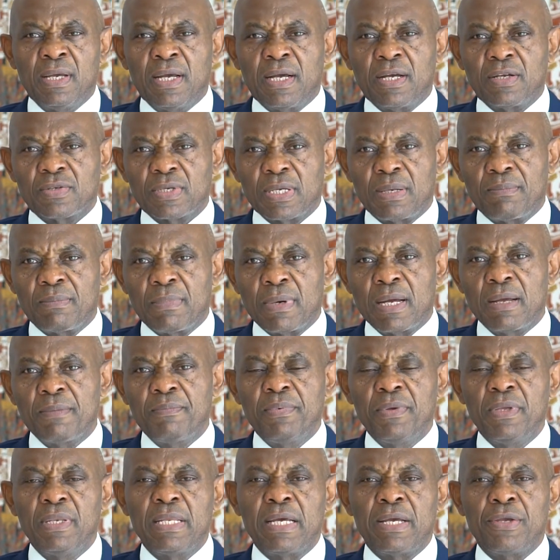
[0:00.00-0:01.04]
And so I'm
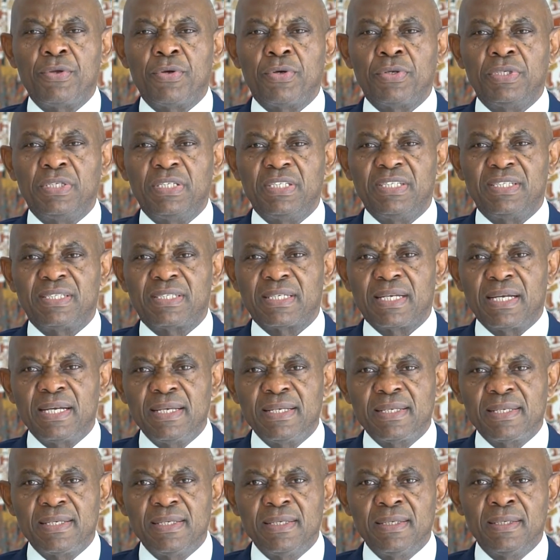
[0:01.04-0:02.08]
happy that you're
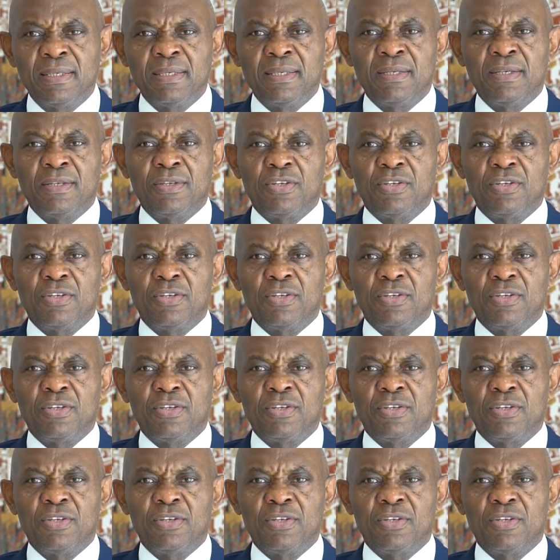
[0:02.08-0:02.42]
digitizing,